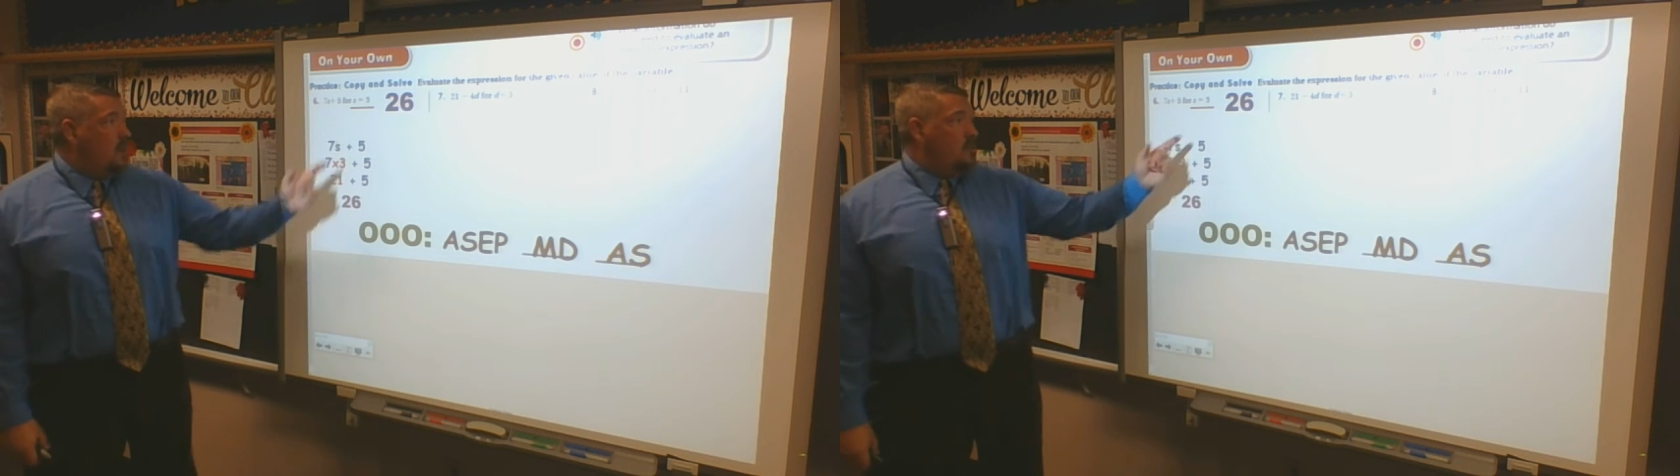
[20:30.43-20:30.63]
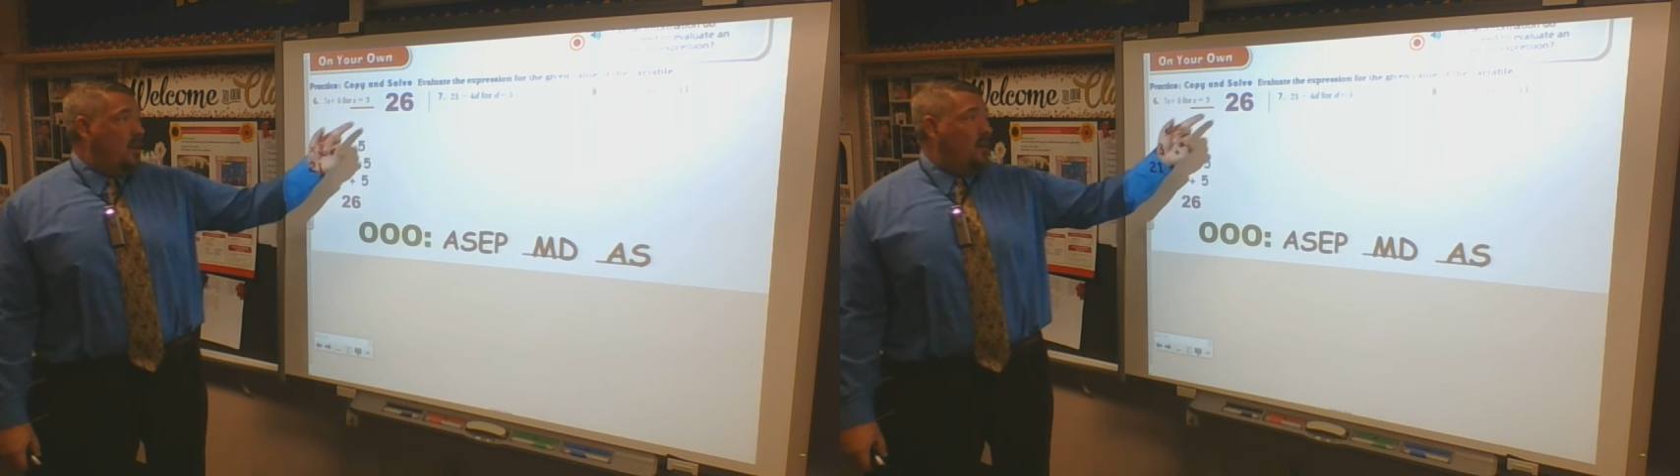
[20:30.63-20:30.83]

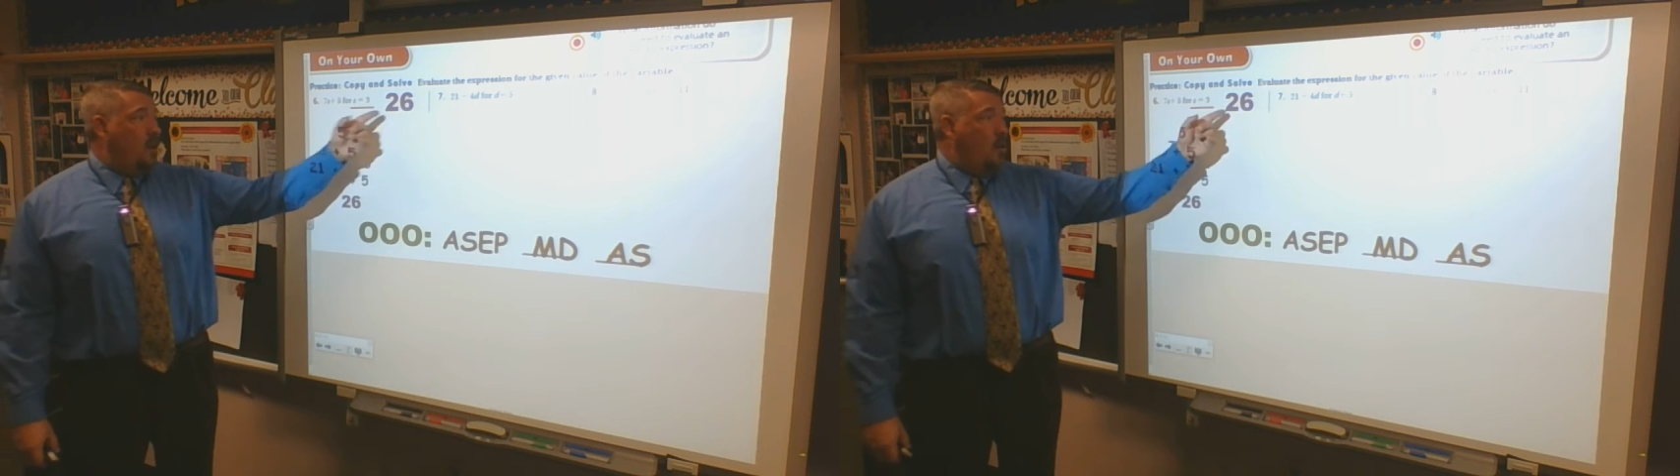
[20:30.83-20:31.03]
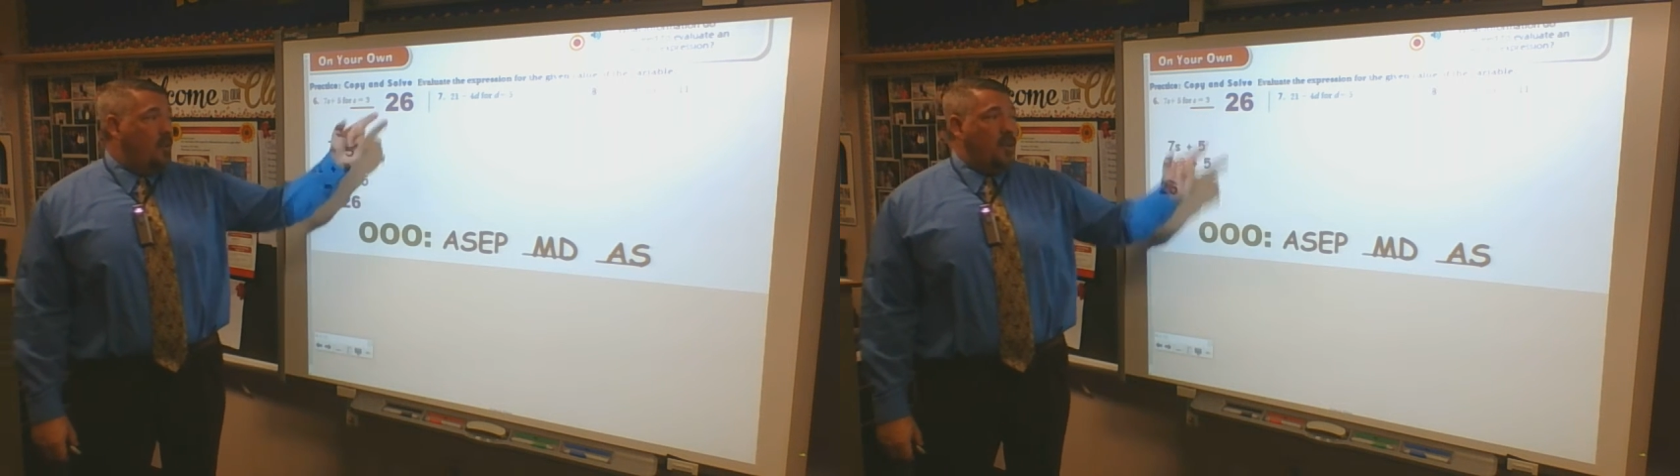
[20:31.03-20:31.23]
So I
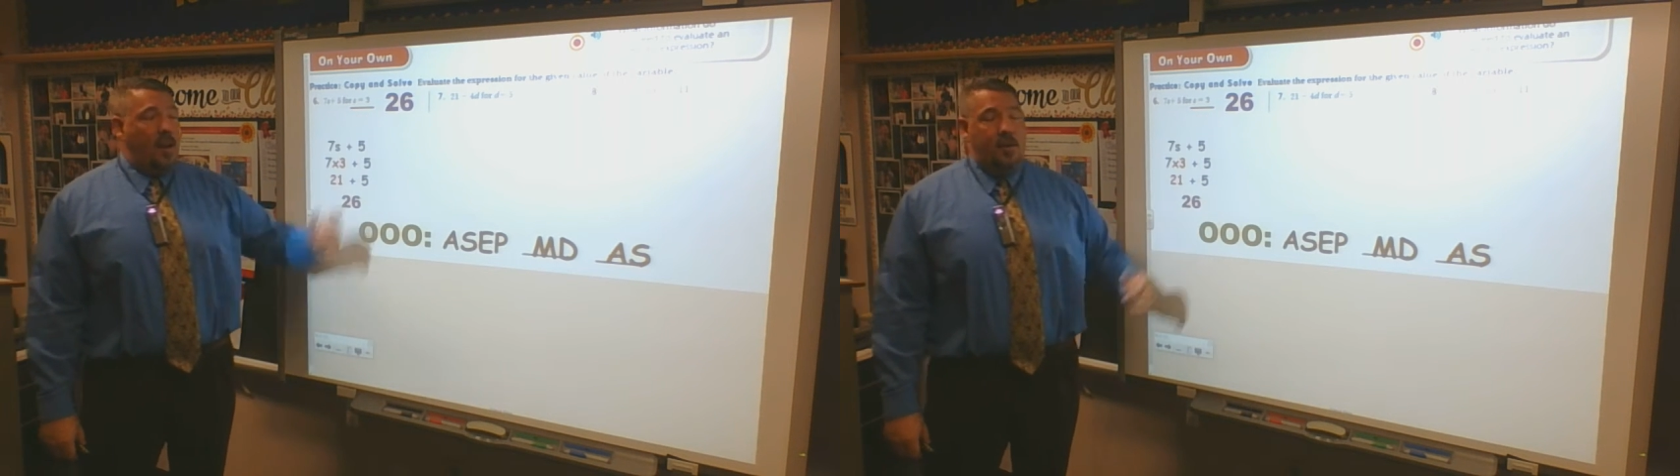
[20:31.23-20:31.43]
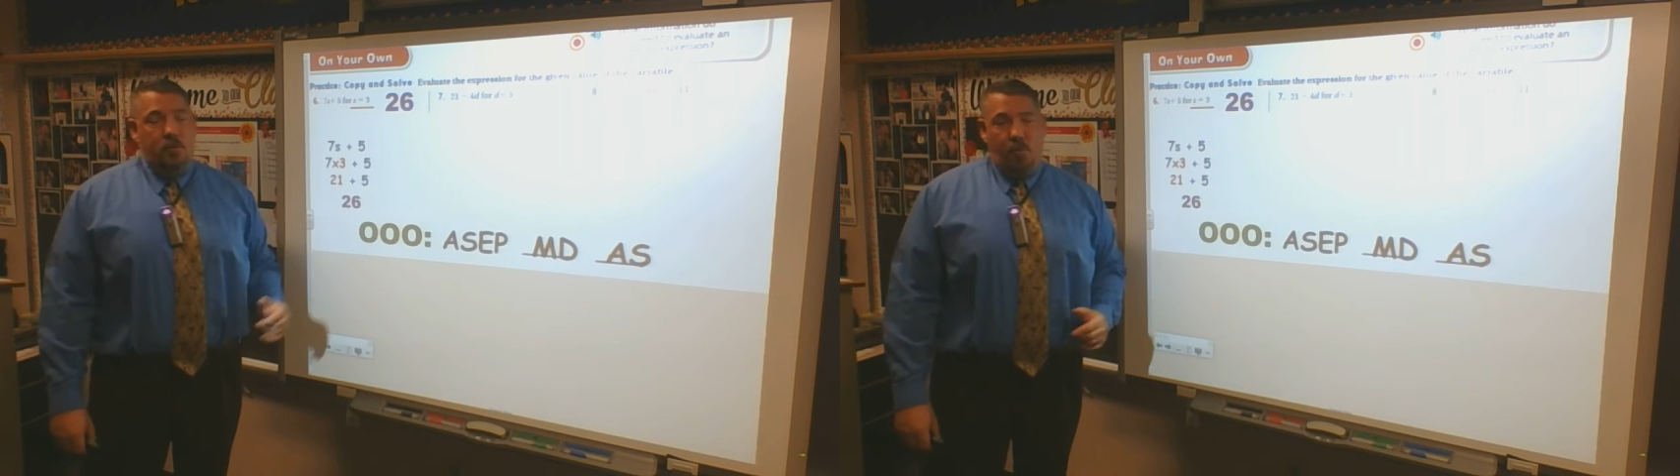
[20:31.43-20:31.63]
know that
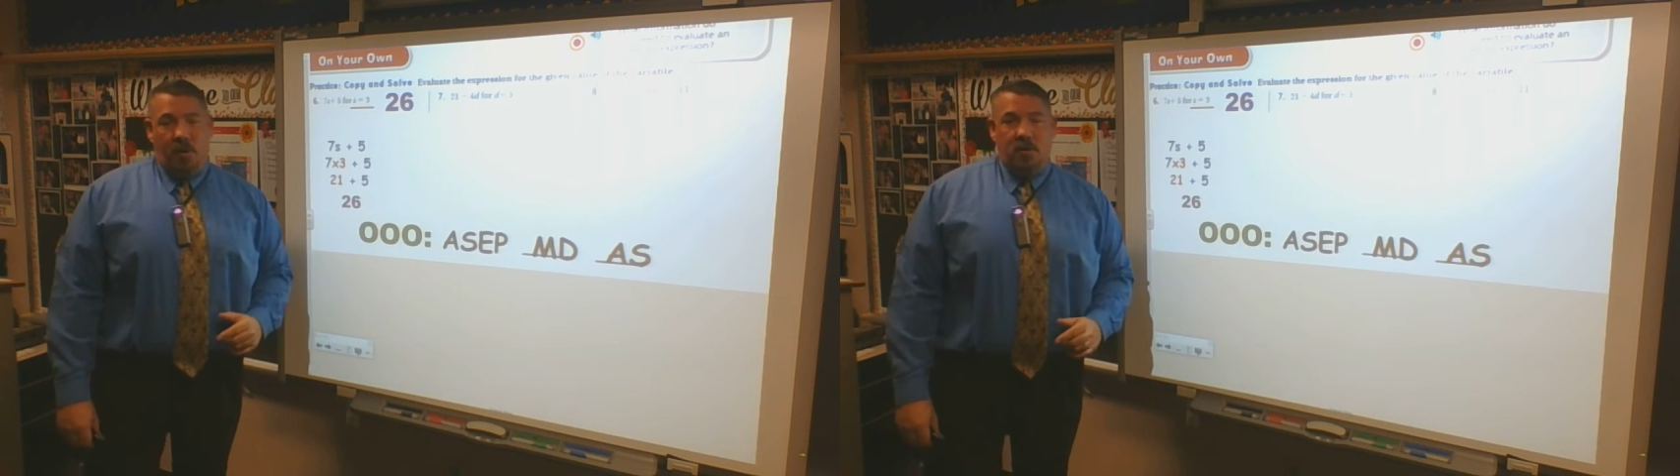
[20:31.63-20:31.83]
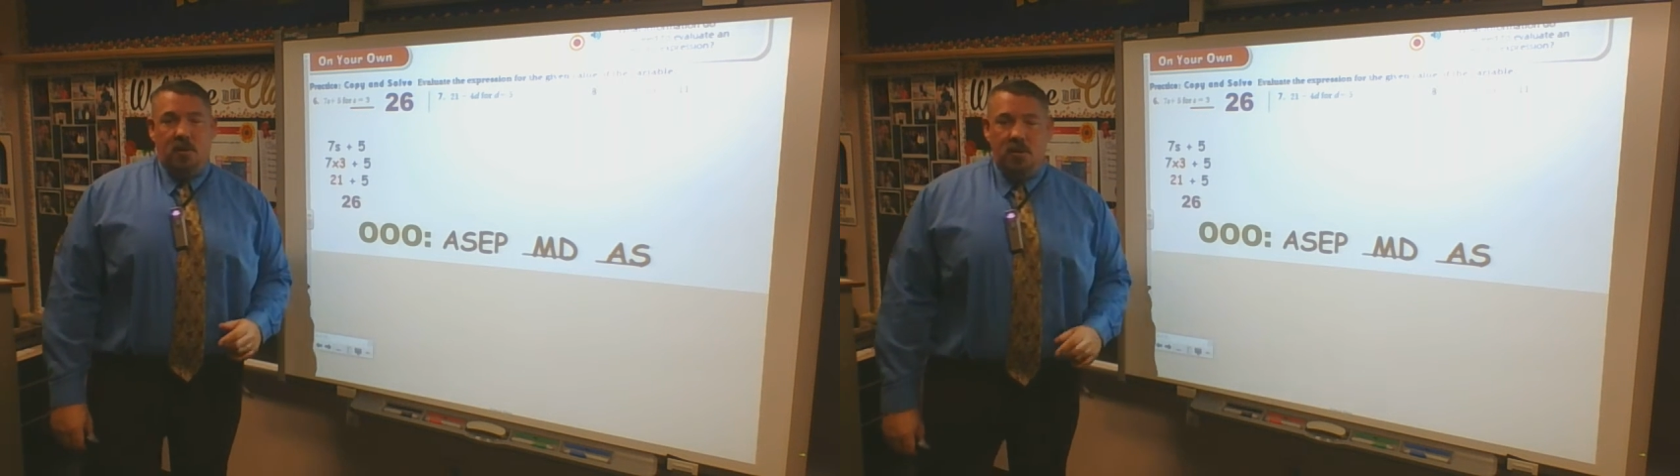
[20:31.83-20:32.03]
that
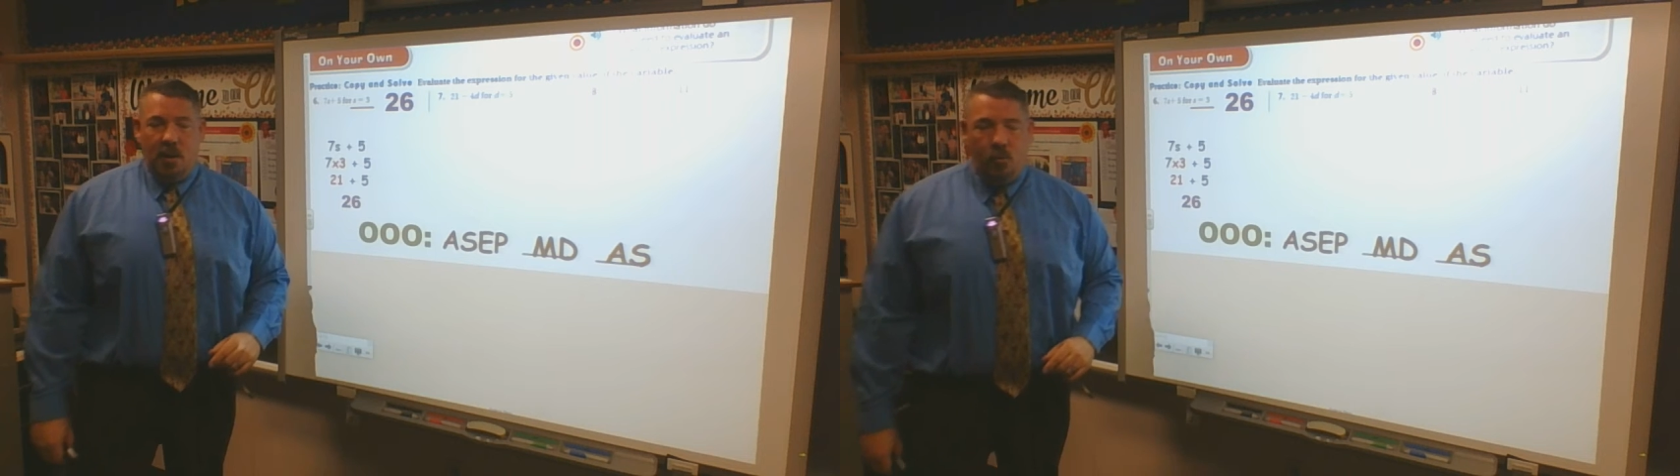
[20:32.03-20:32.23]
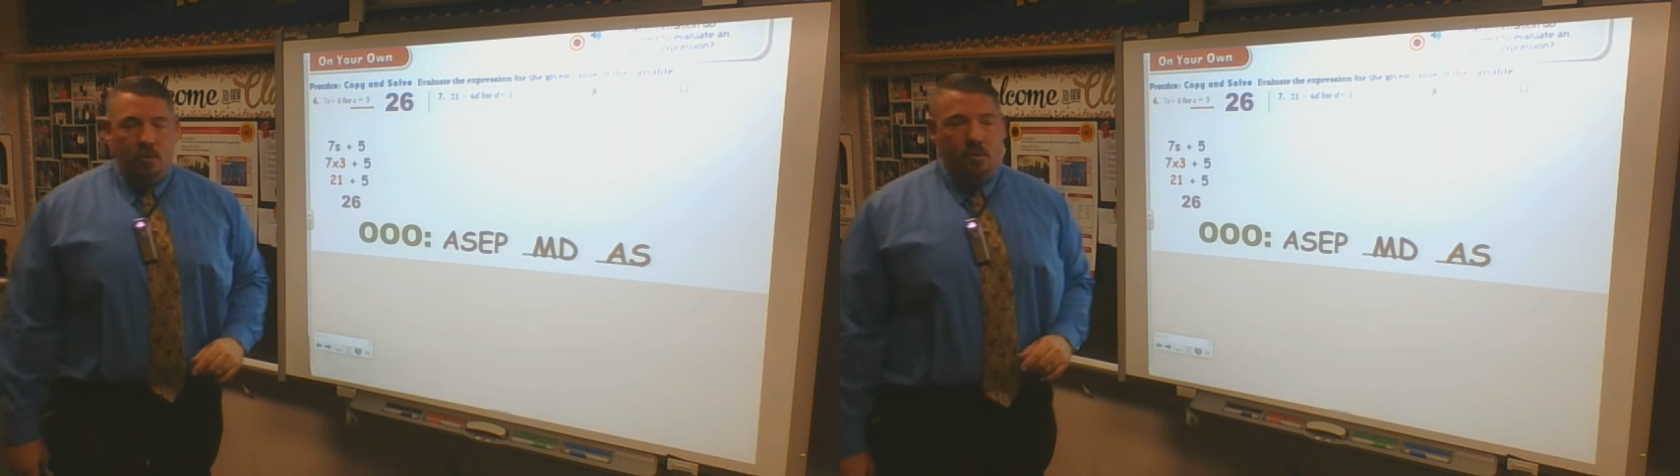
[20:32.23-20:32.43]
expression is equal